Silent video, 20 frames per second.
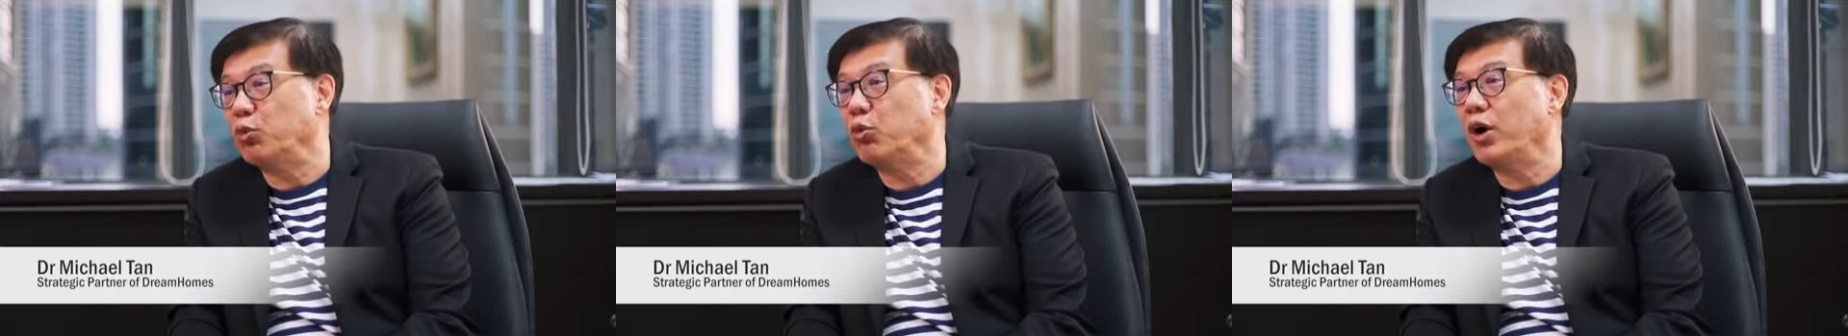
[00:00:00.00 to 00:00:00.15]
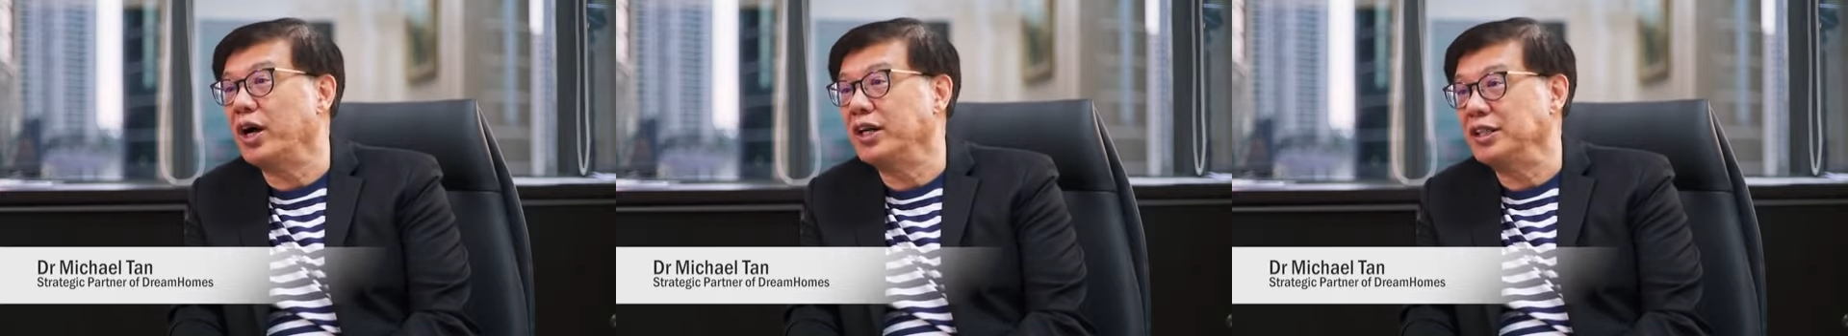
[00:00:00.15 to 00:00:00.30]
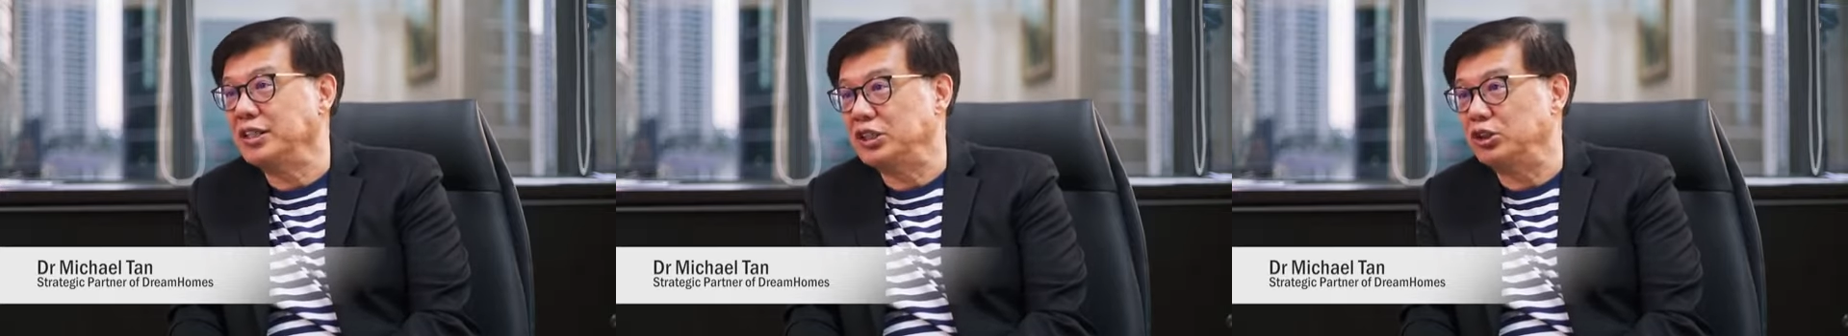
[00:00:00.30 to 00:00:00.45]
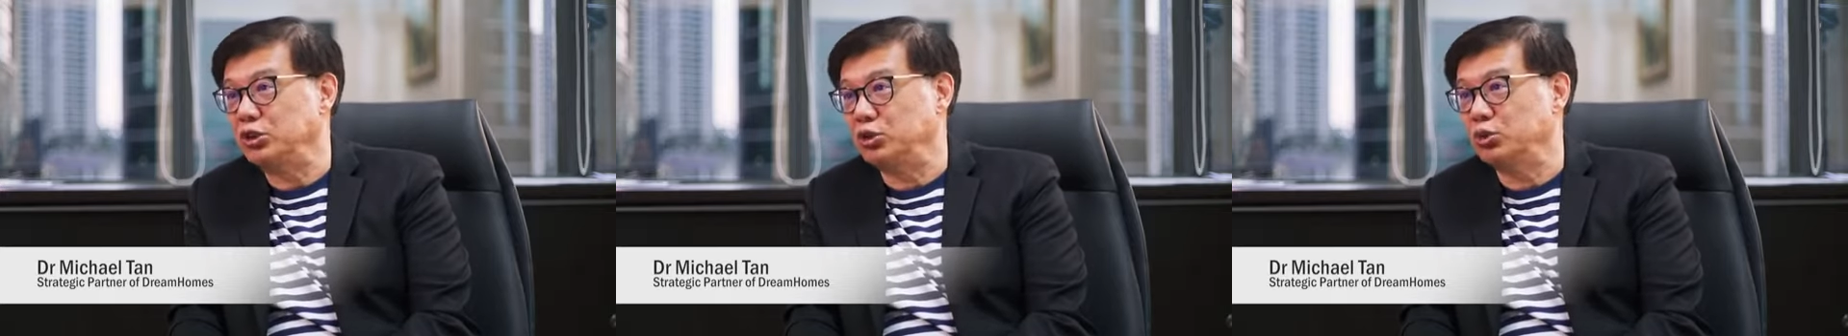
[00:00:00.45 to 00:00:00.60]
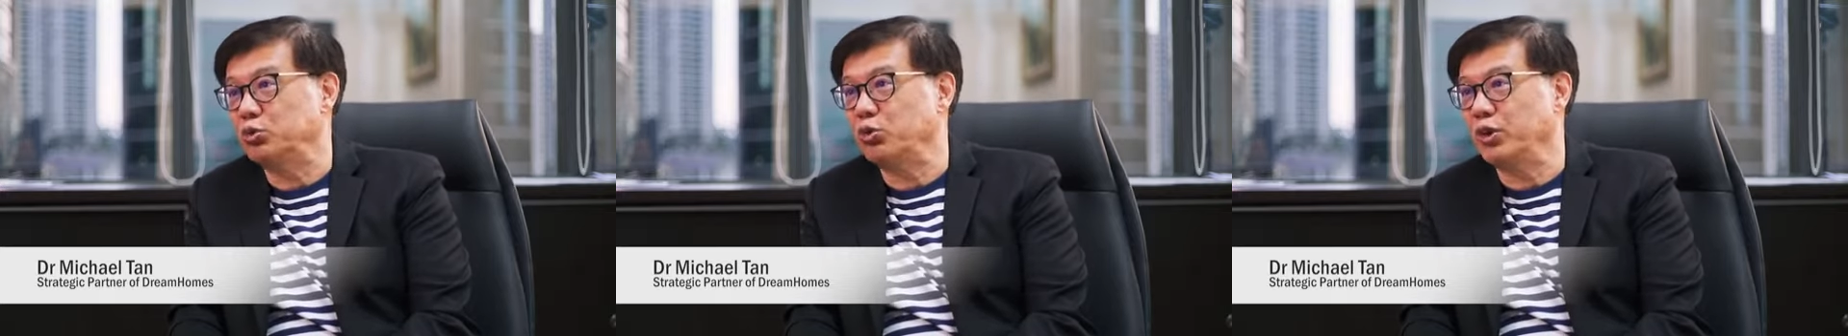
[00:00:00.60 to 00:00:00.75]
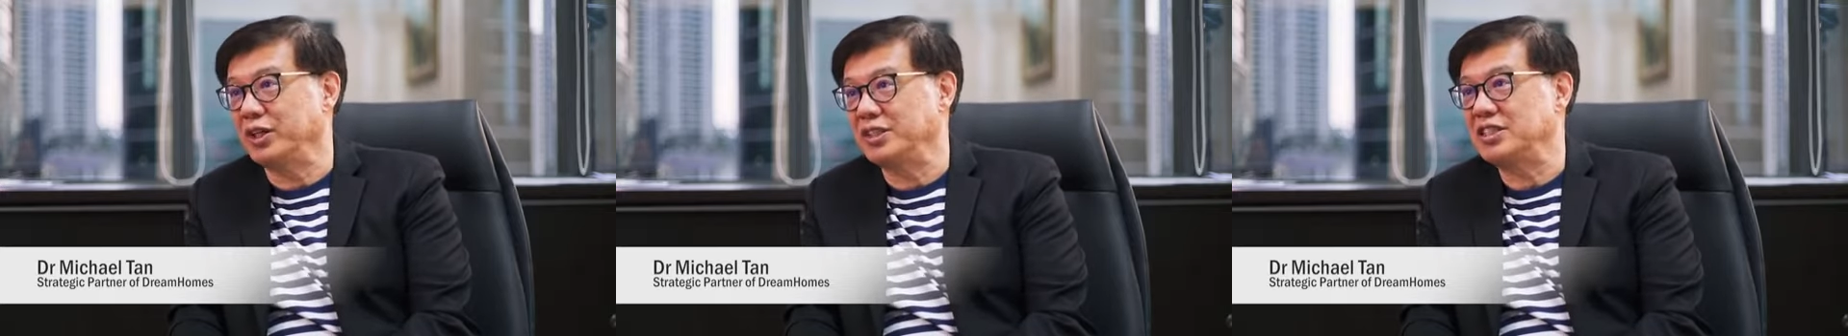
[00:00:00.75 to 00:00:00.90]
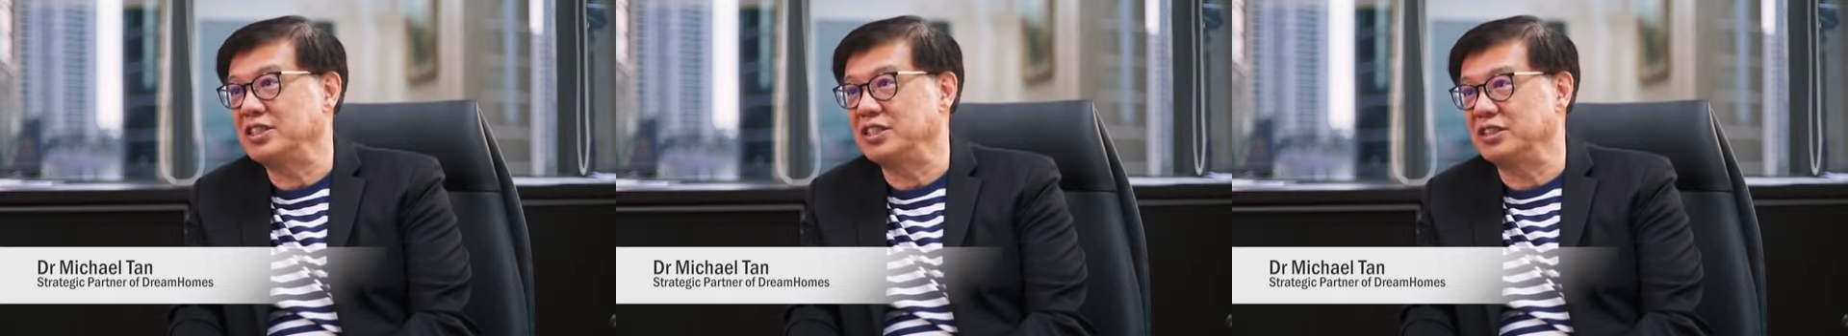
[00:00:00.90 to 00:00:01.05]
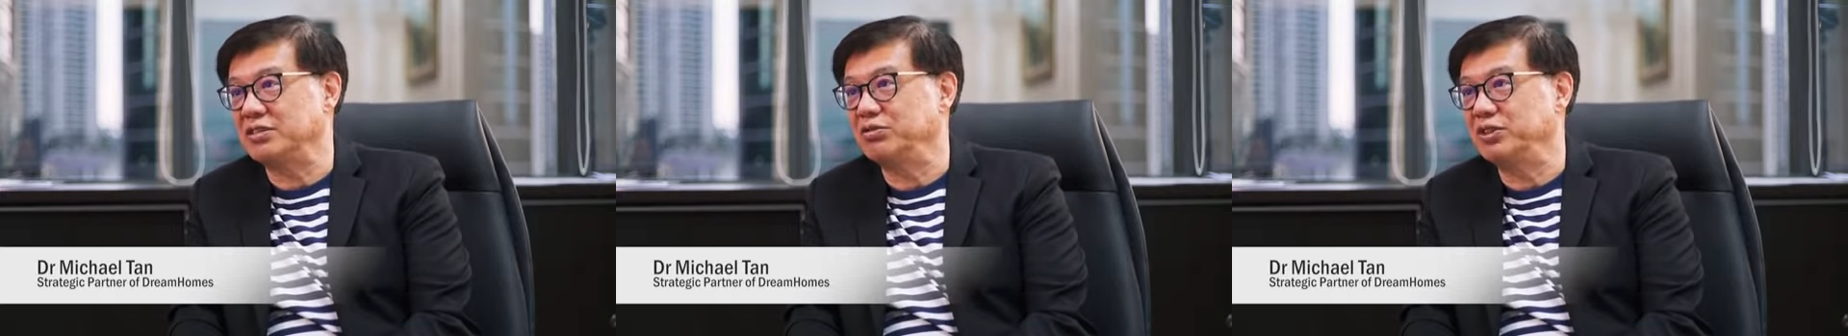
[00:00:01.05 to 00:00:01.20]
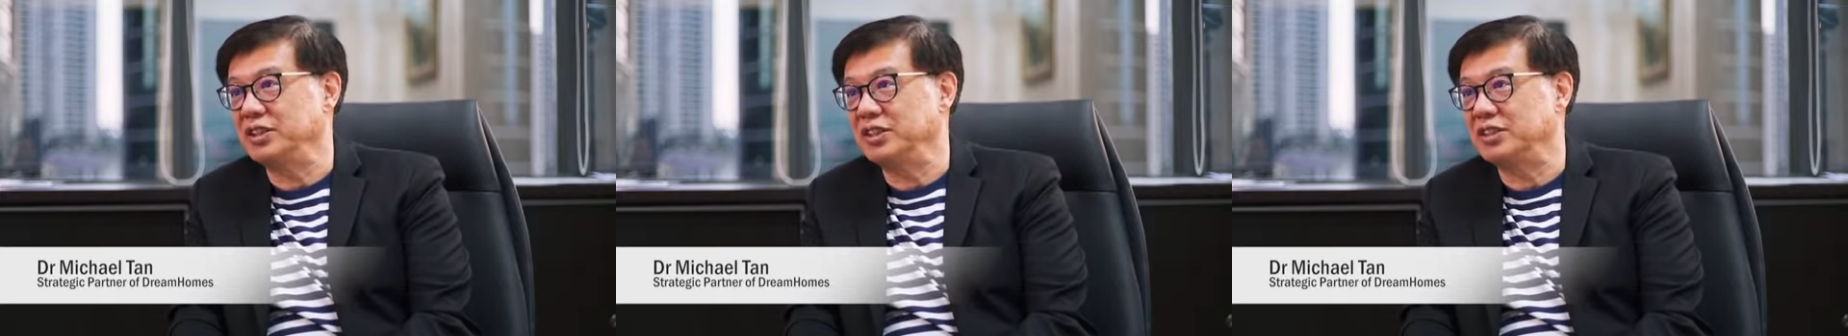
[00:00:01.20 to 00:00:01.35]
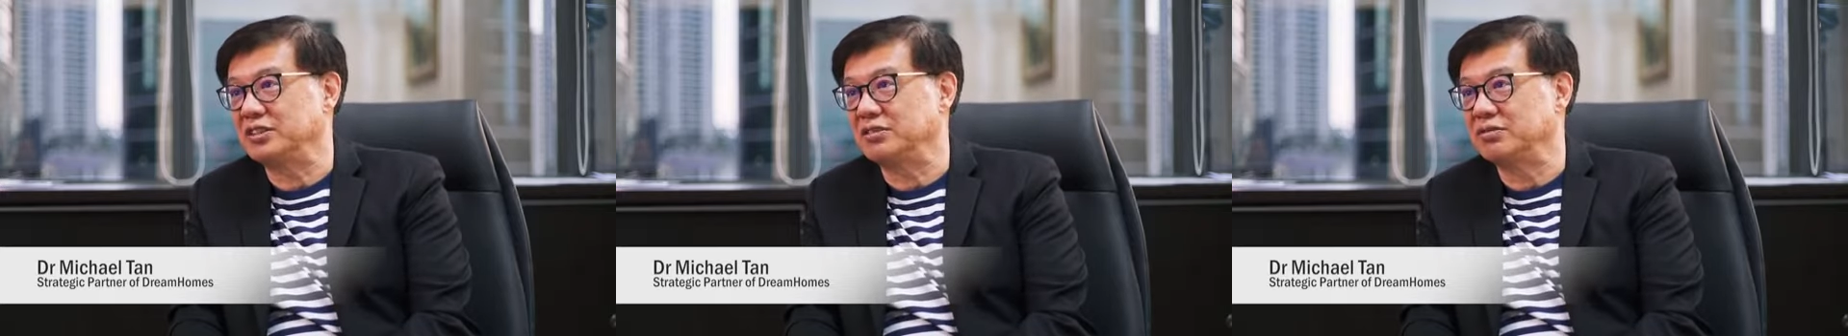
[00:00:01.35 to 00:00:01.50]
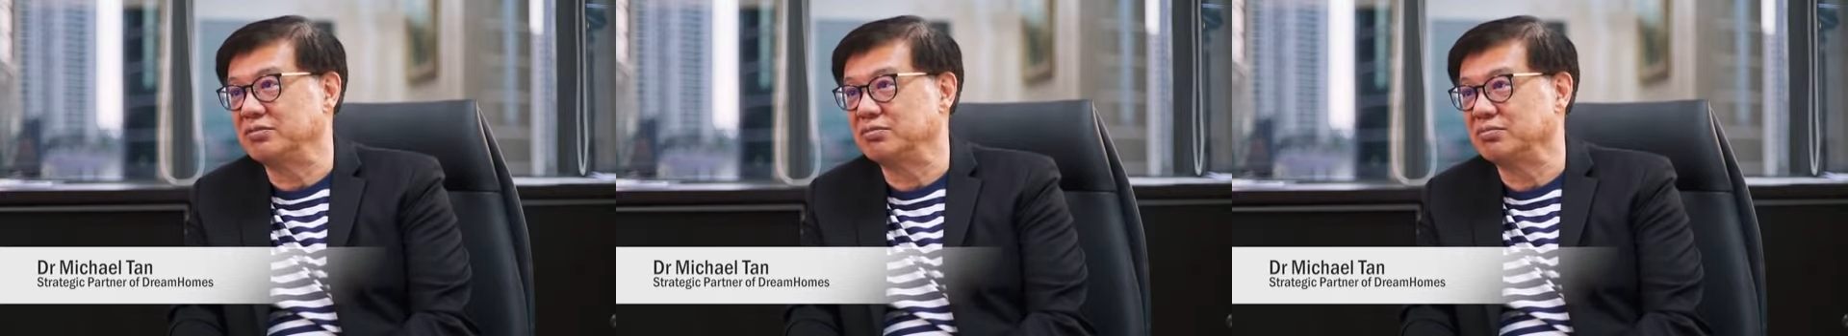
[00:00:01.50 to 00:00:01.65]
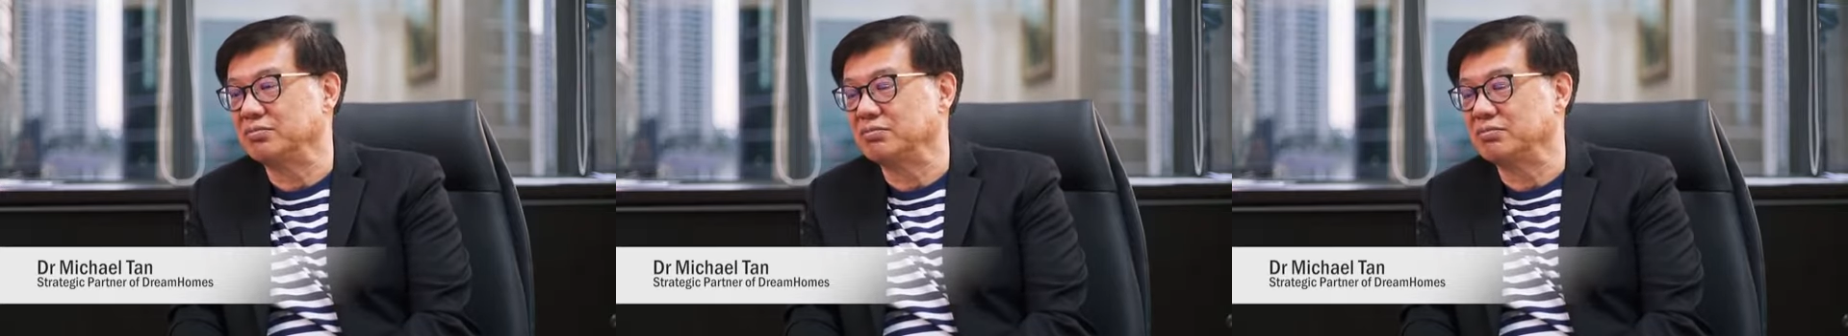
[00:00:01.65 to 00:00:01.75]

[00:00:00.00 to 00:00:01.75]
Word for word: one is to one service.